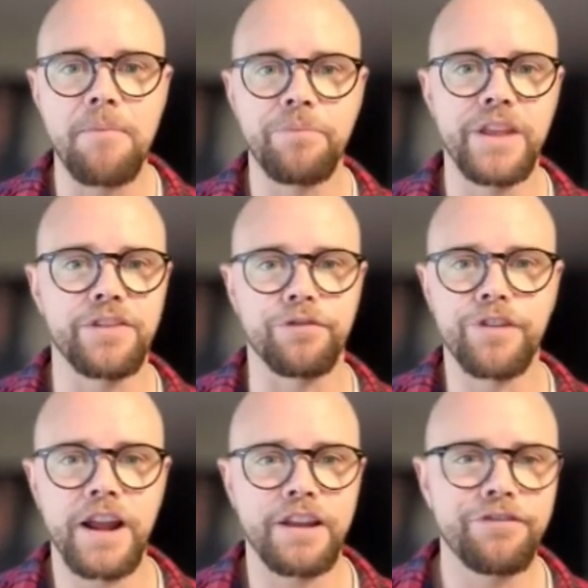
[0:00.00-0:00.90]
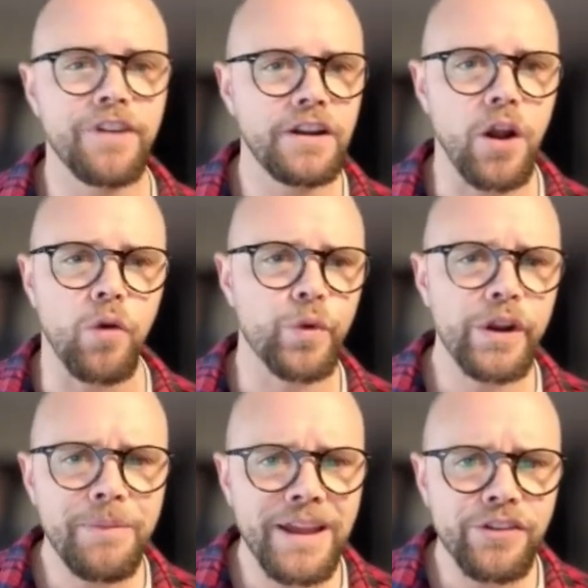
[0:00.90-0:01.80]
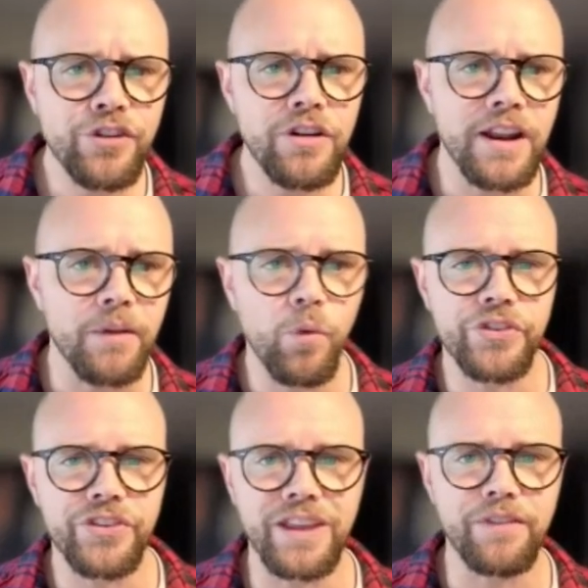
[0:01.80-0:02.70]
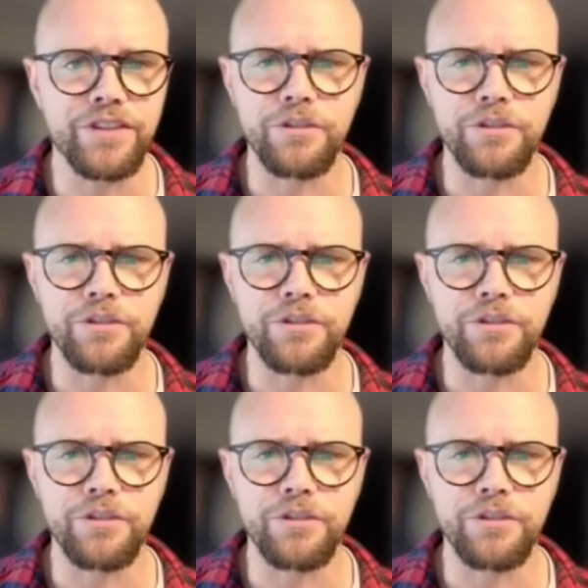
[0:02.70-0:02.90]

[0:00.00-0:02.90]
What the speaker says: It's a Friday fun riddle master and it wants to give us some